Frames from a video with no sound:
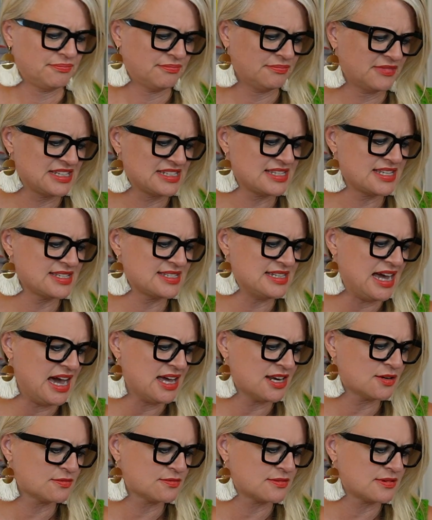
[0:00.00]
this is
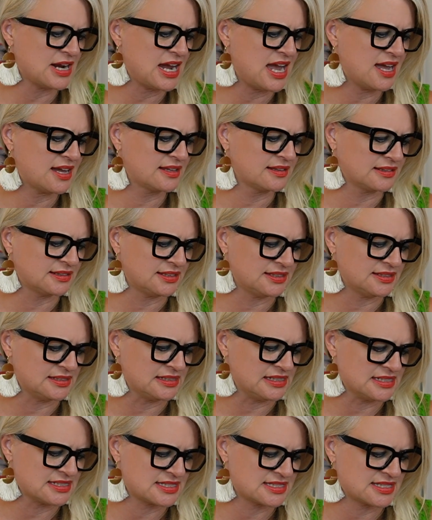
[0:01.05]
not a raglan,
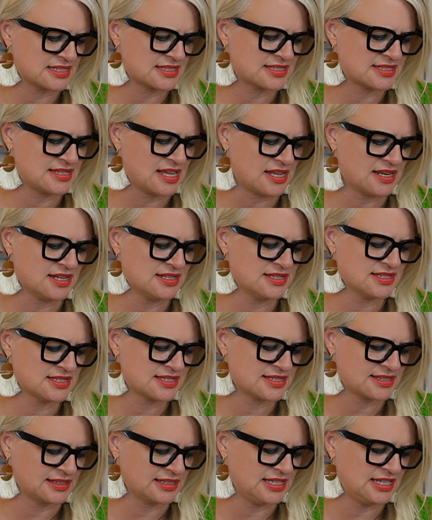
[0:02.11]
it's a set-in
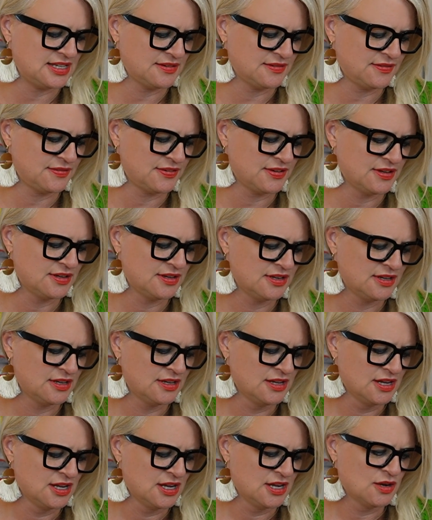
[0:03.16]
sleeve,
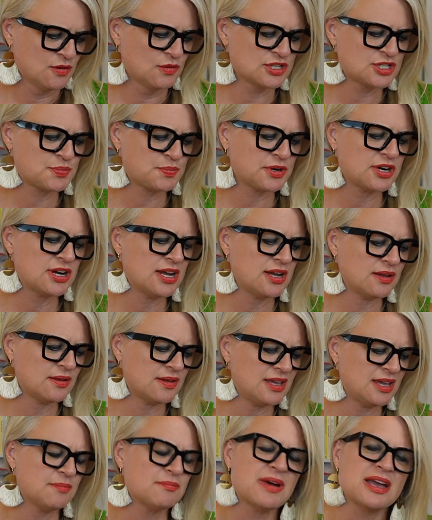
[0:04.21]
which
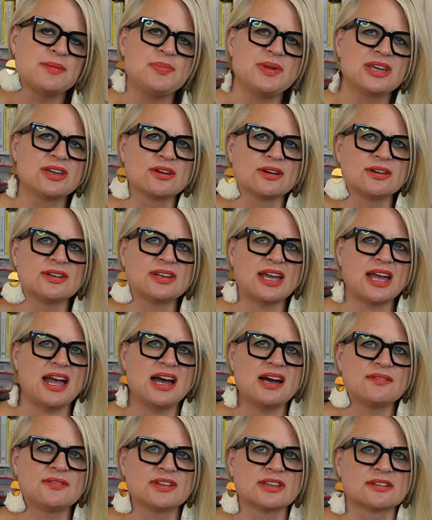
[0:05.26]
it might be good to
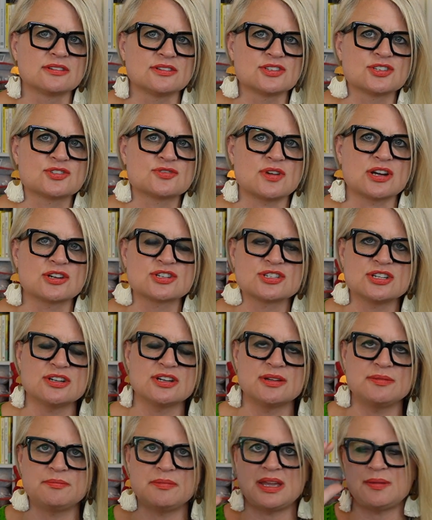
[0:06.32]
have a little structure
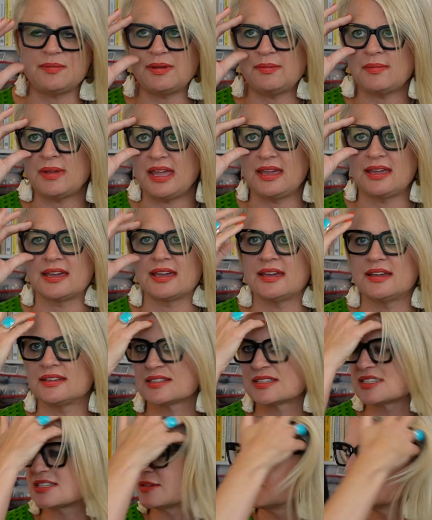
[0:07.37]
and maybe make it
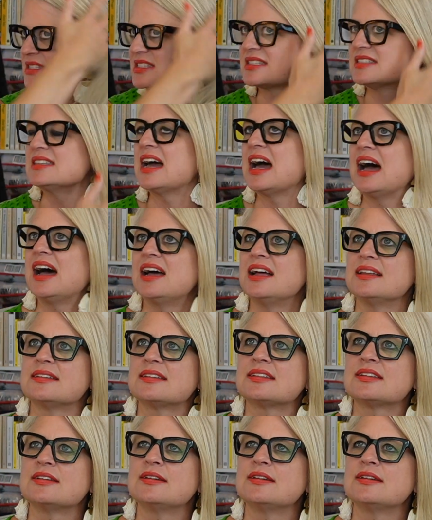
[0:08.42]
so it's not,